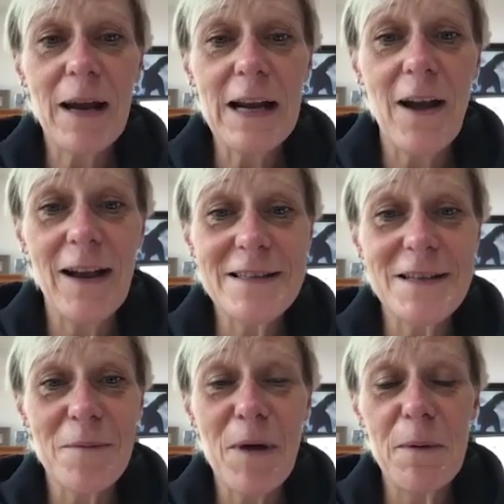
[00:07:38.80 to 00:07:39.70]
clients
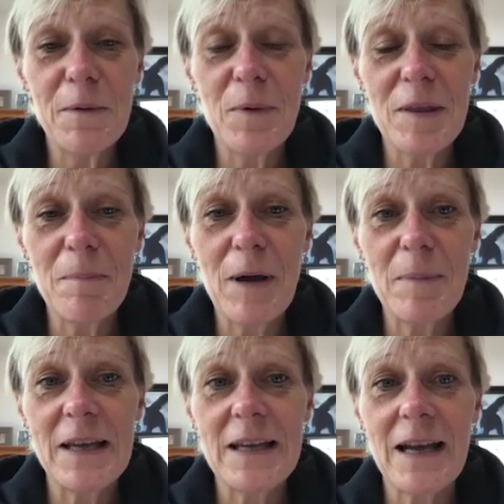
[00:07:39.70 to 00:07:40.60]
at the moment with a
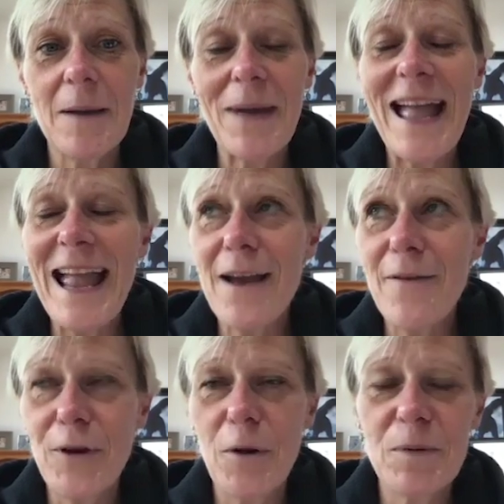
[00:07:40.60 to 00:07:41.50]
puppy,
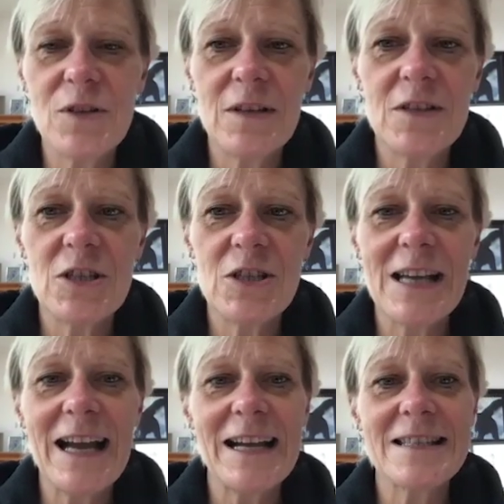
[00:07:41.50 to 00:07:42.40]
every opportunity she
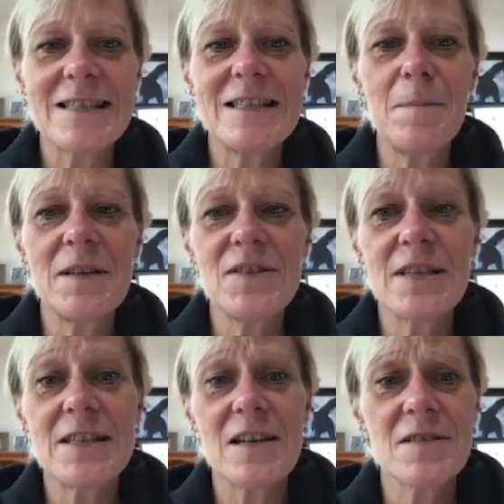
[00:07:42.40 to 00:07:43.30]
has to nip into
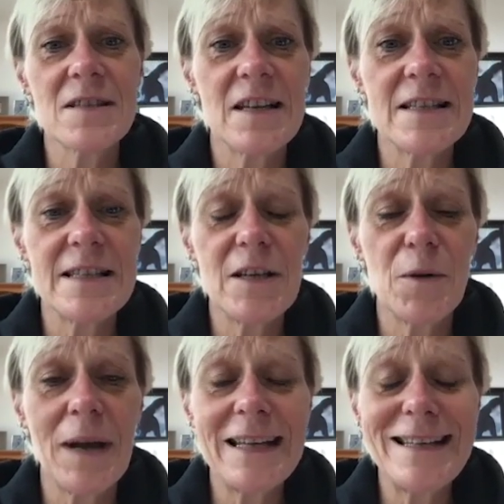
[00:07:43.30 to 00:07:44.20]
the downstairs
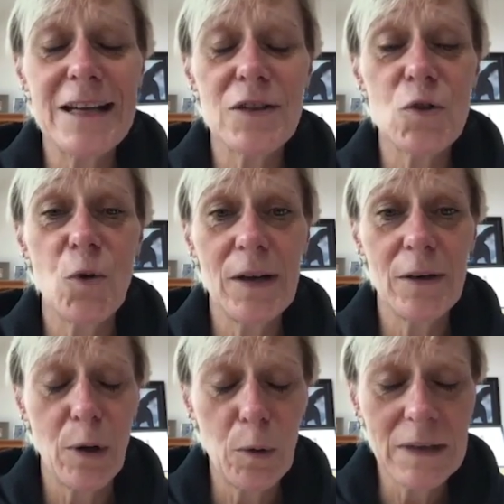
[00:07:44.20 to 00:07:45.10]
loo and nick a toilet
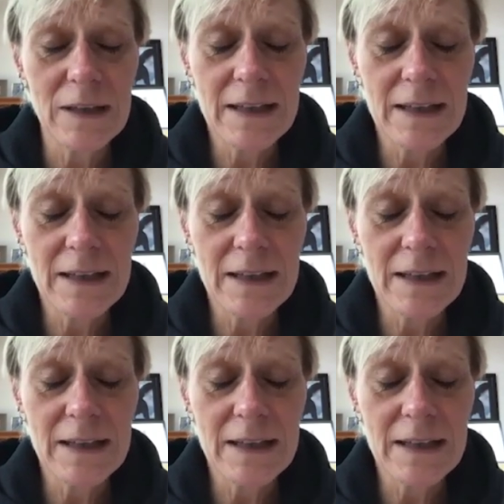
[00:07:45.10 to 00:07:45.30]
roll,